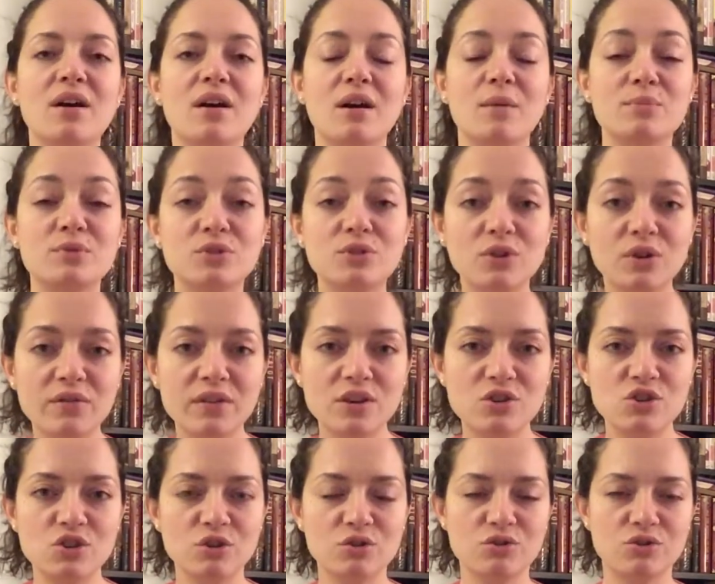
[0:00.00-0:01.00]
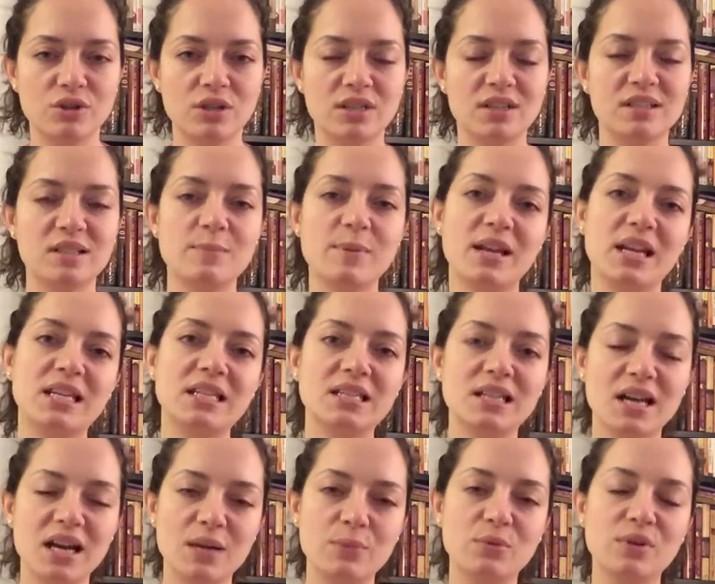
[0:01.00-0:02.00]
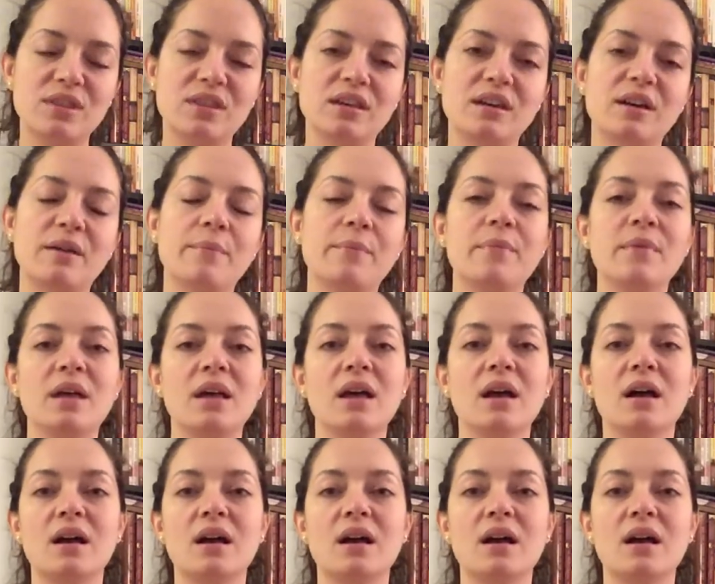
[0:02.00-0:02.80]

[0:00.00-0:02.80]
observing children, spending time with them,